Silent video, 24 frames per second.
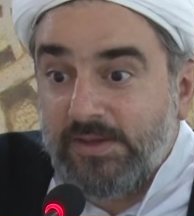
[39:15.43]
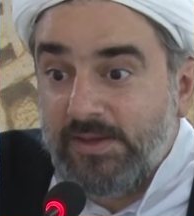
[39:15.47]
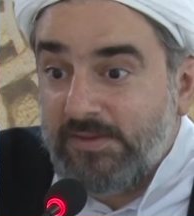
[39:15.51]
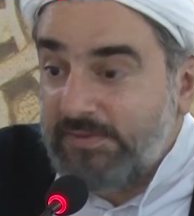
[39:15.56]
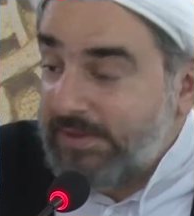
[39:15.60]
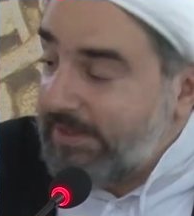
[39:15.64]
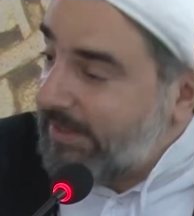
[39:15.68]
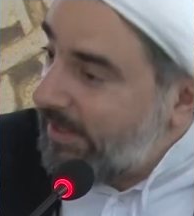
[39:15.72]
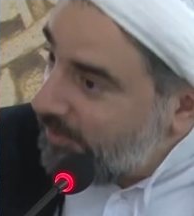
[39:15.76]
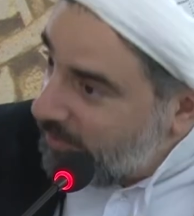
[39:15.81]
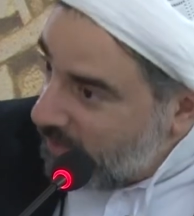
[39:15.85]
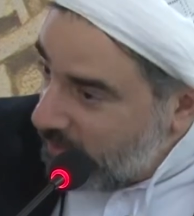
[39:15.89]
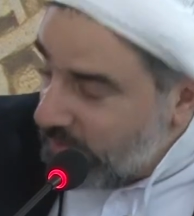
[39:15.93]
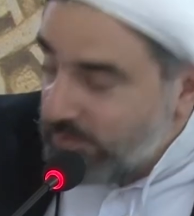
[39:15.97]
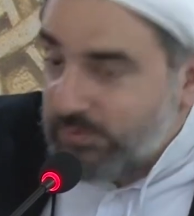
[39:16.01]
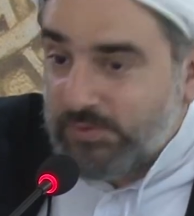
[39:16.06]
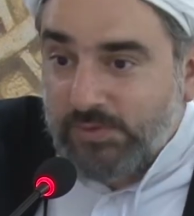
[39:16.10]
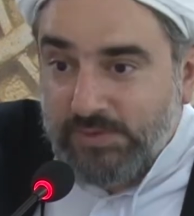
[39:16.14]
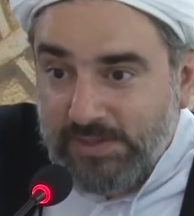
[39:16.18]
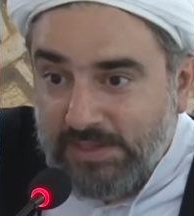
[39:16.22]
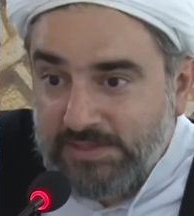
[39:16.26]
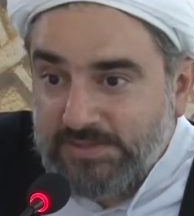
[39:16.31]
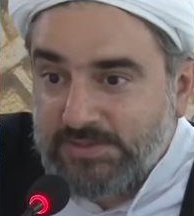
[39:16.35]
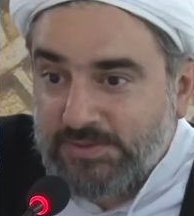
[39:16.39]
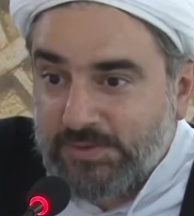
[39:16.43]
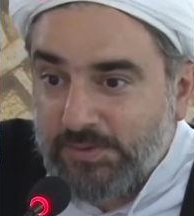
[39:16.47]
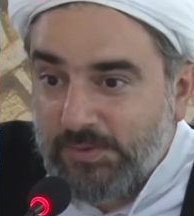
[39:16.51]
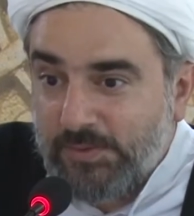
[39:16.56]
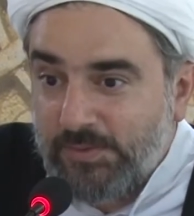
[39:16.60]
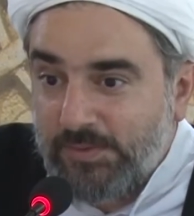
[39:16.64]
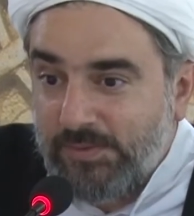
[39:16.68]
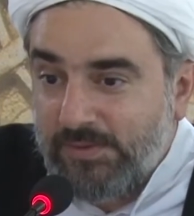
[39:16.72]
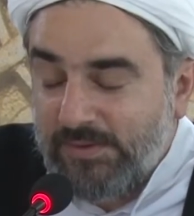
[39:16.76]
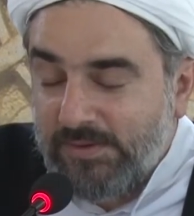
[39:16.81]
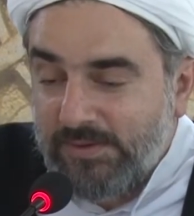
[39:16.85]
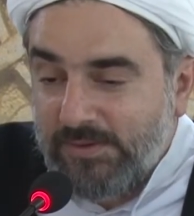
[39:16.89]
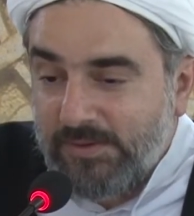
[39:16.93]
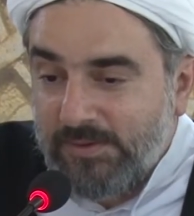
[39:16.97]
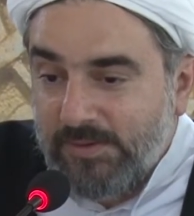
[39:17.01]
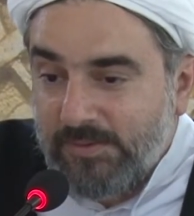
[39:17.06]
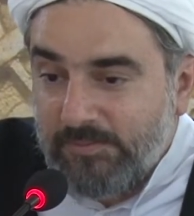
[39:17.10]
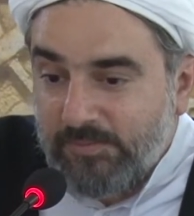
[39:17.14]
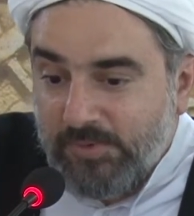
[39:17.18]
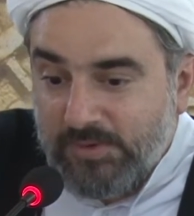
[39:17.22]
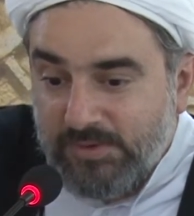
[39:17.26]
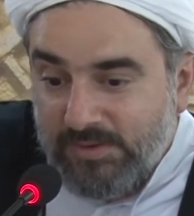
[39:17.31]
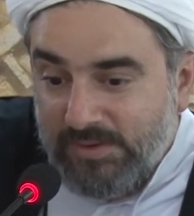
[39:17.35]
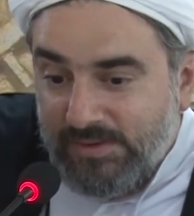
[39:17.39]
They can go to that school,
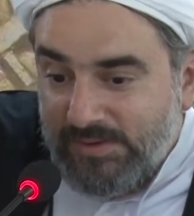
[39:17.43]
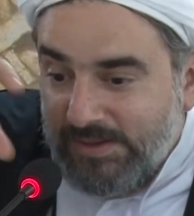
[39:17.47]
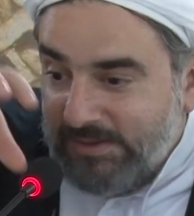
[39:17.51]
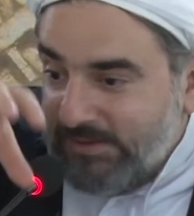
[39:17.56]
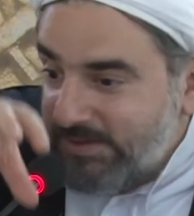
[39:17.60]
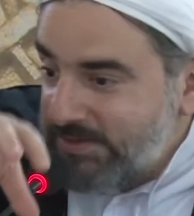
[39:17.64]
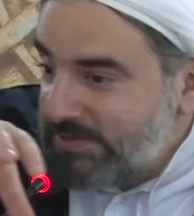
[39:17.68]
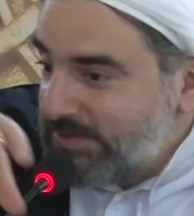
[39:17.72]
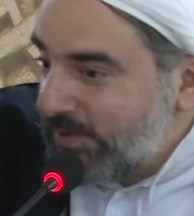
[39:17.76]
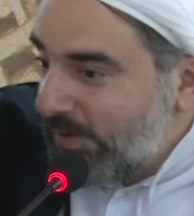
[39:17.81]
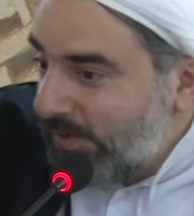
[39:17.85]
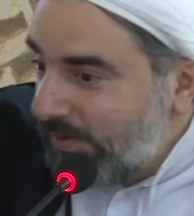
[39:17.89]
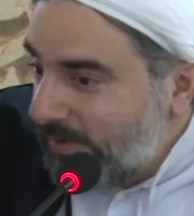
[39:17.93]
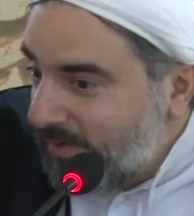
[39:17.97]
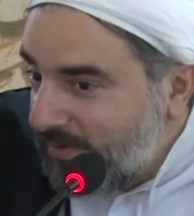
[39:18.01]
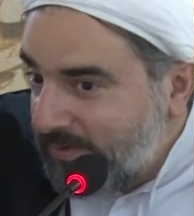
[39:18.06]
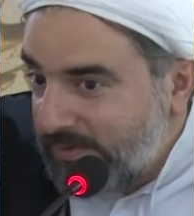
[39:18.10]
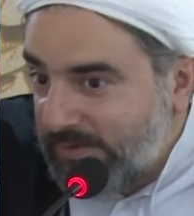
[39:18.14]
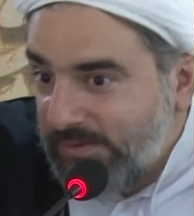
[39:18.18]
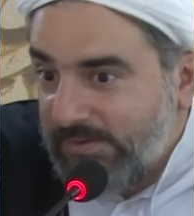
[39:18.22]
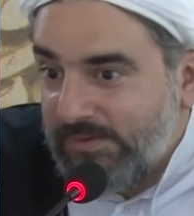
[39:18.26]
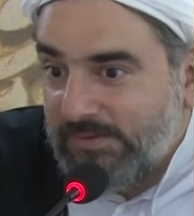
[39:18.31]
but let a scholar